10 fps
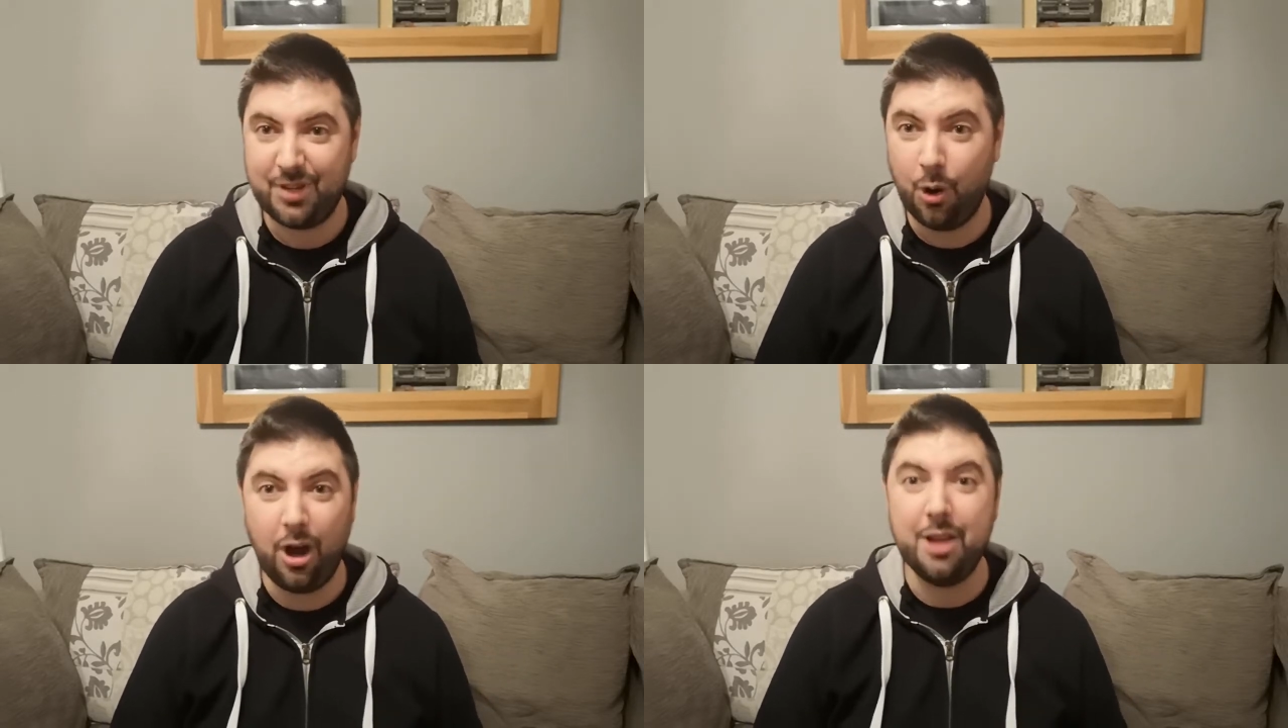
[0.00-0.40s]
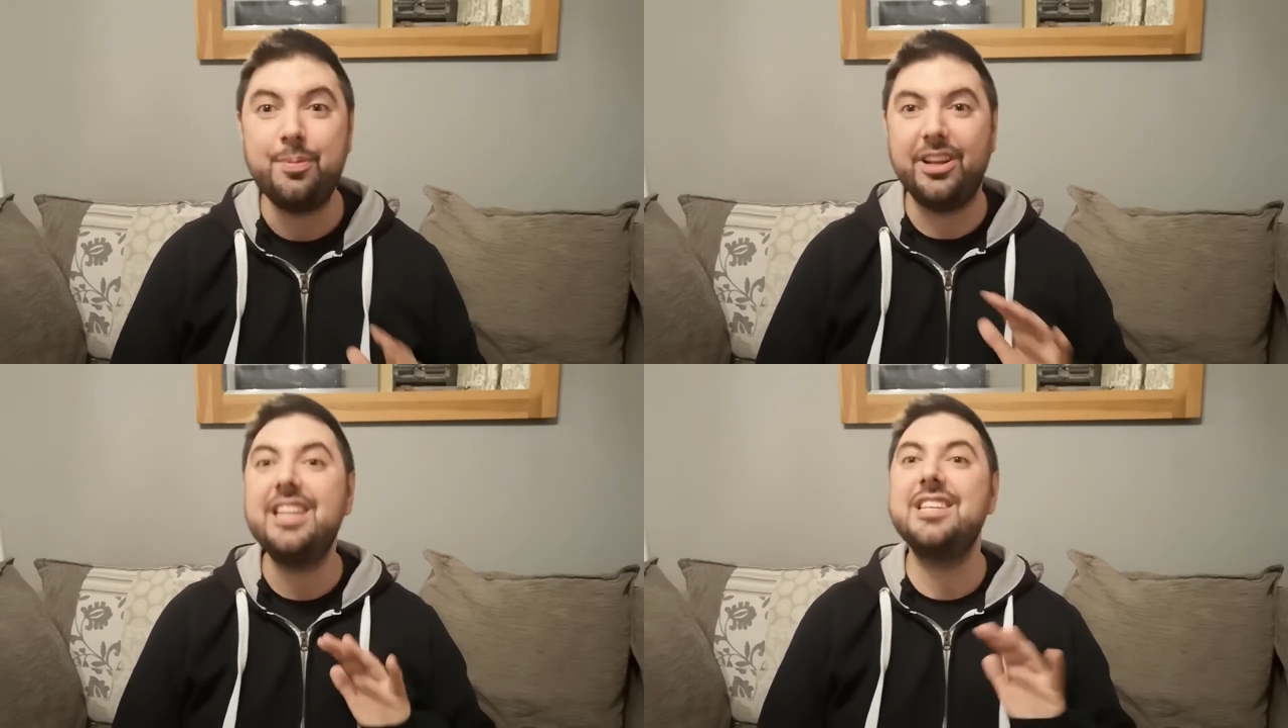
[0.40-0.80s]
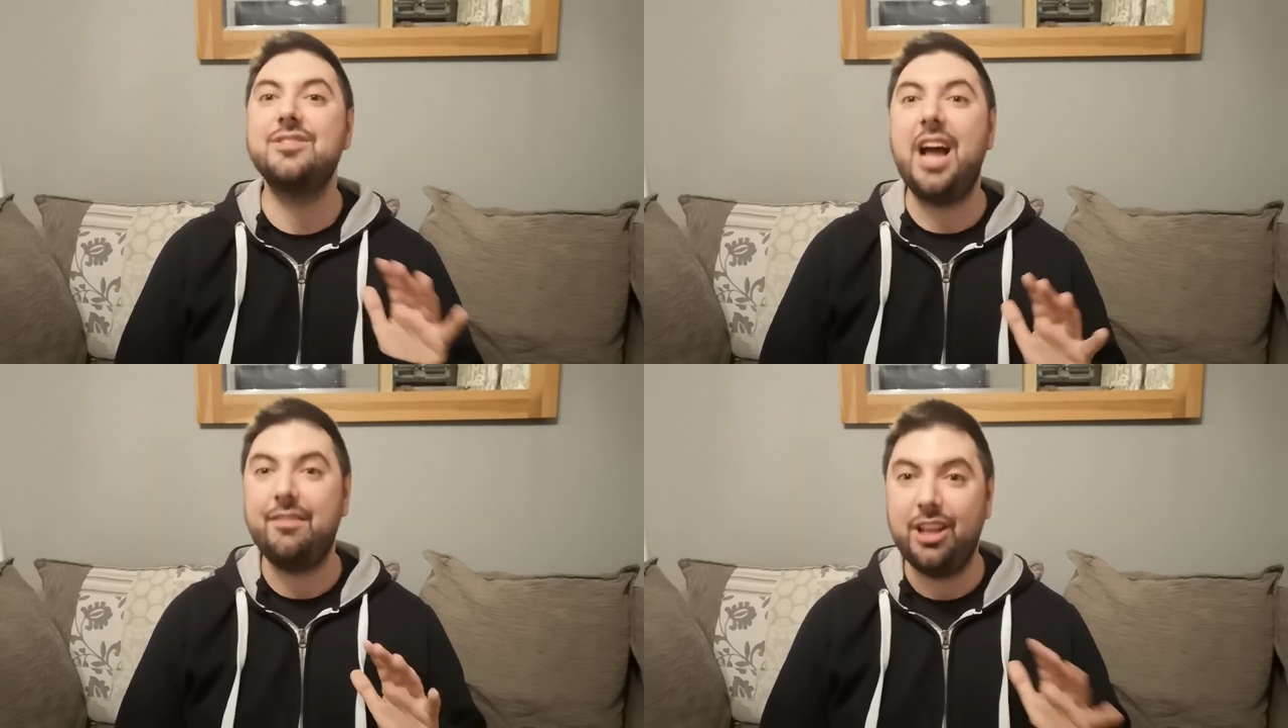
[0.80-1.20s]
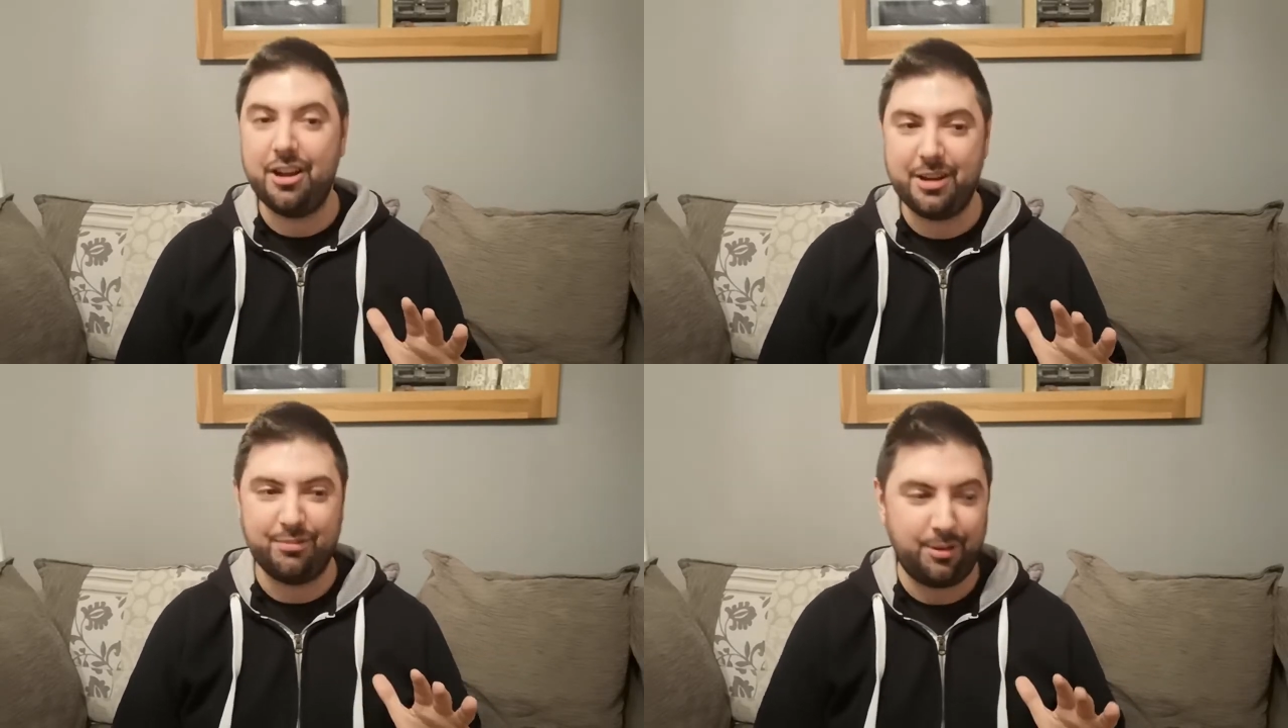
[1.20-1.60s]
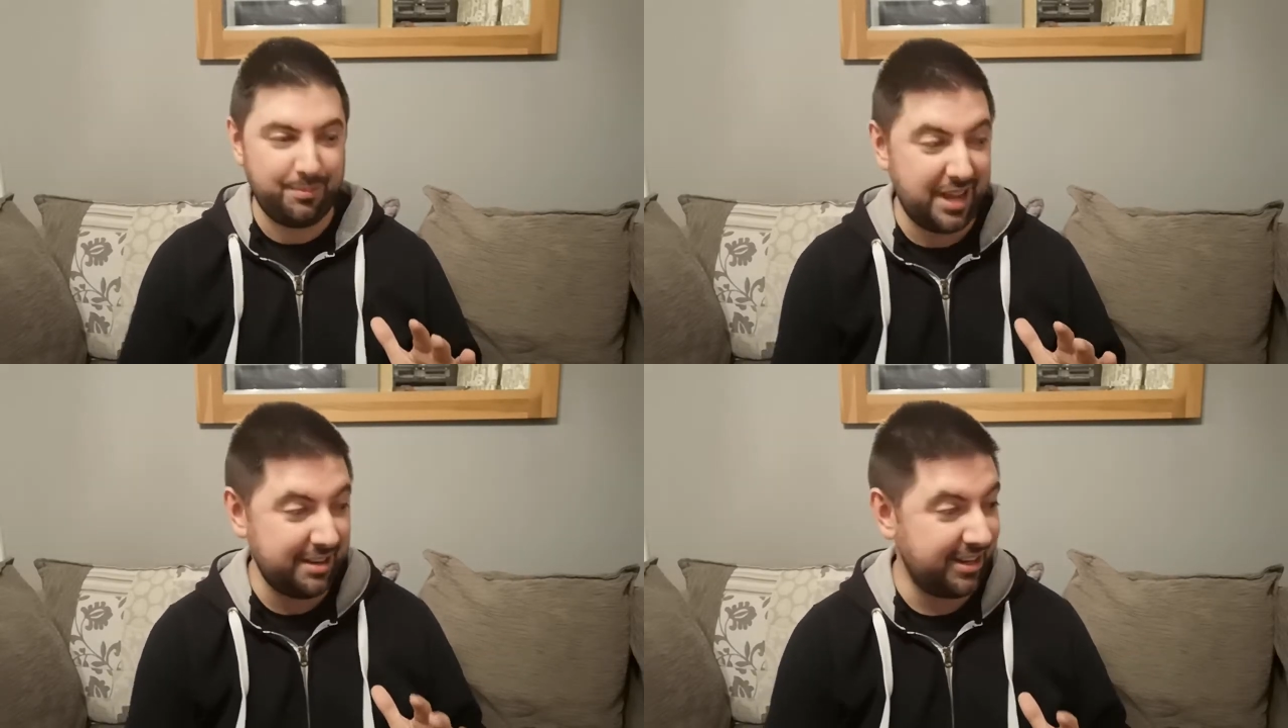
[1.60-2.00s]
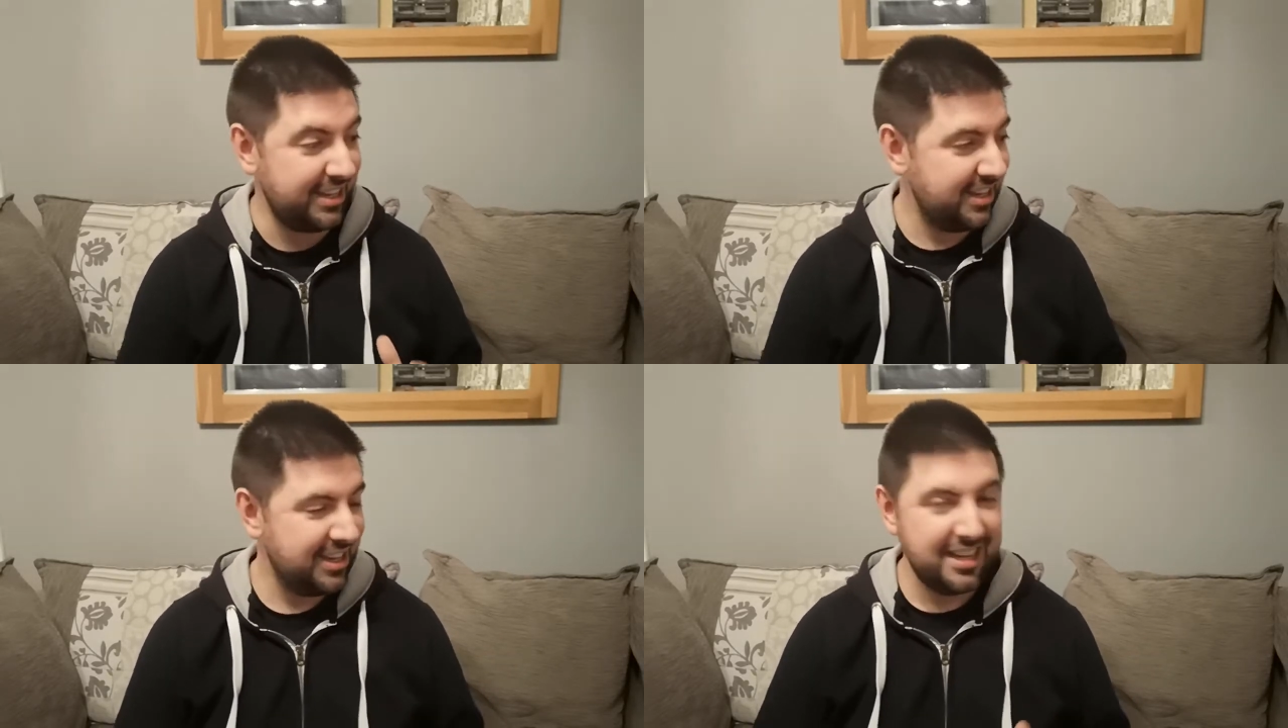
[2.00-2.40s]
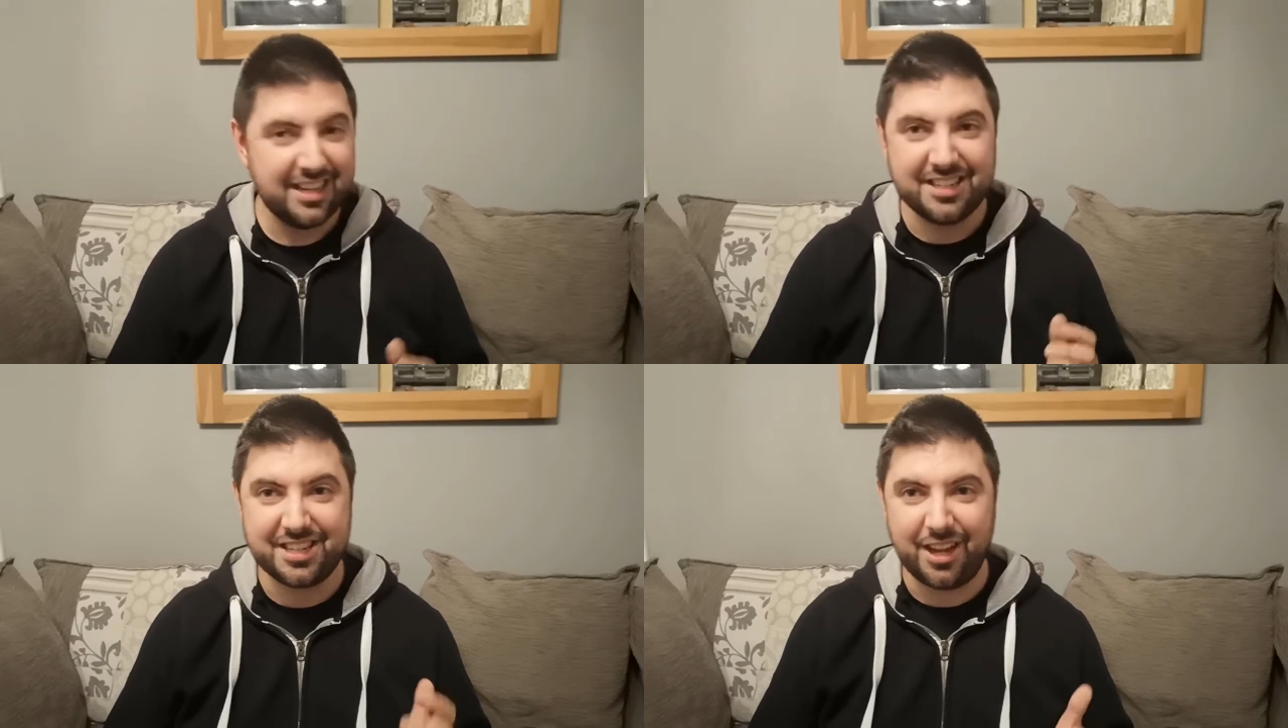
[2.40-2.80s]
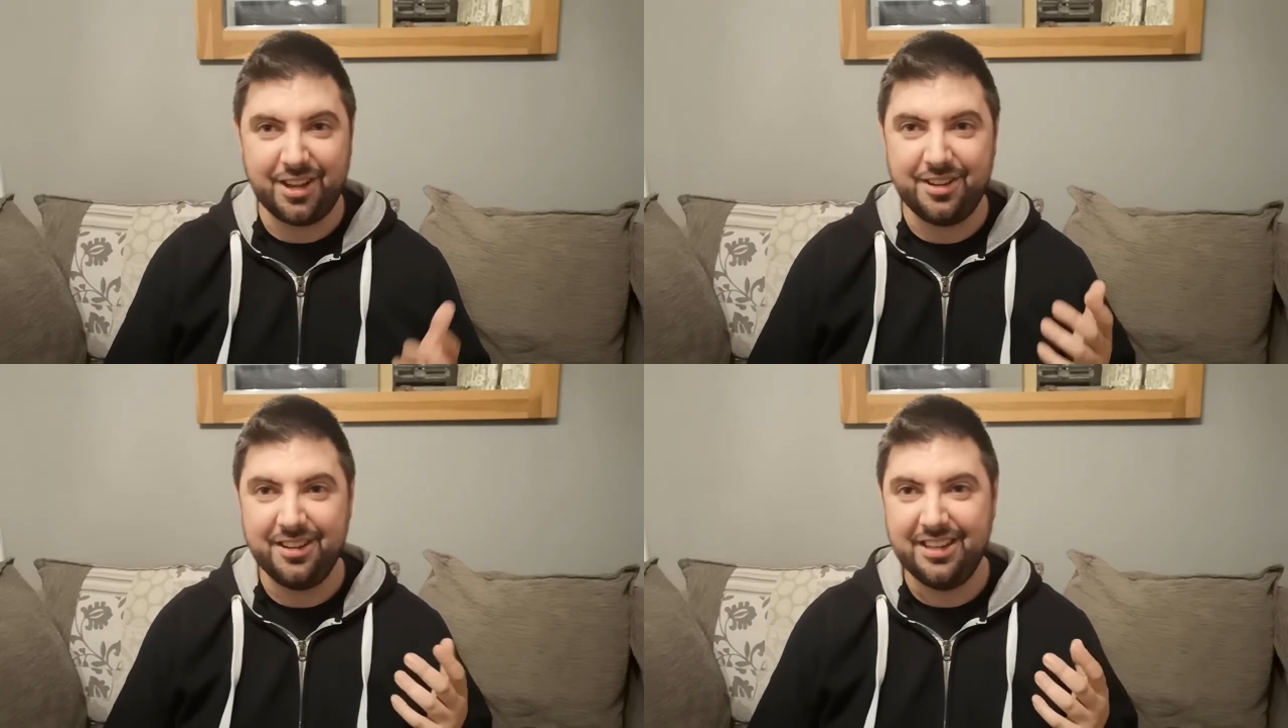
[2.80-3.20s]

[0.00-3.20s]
Or hopefully it doesn't have a loading problem anyway. So